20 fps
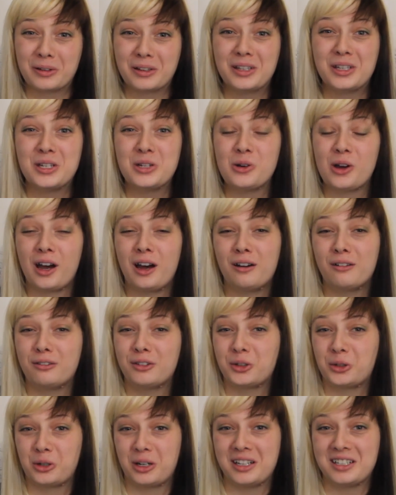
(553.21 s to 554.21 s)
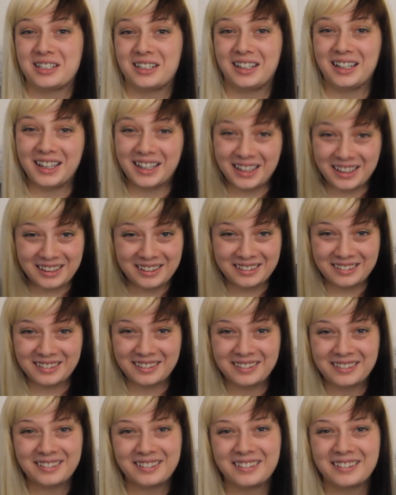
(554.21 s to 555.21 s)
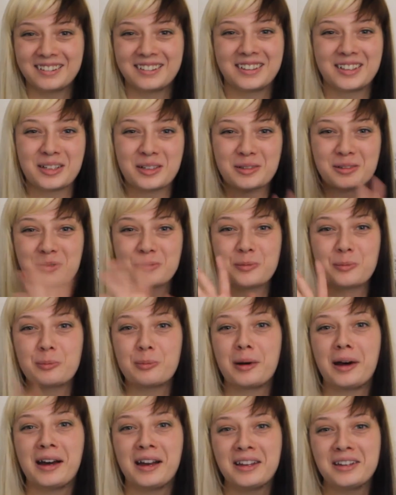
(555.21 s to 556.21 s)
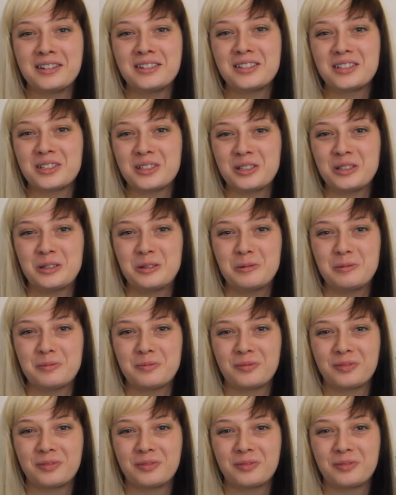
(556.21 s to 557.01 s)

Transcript: you have a great day. Bye, YouTube.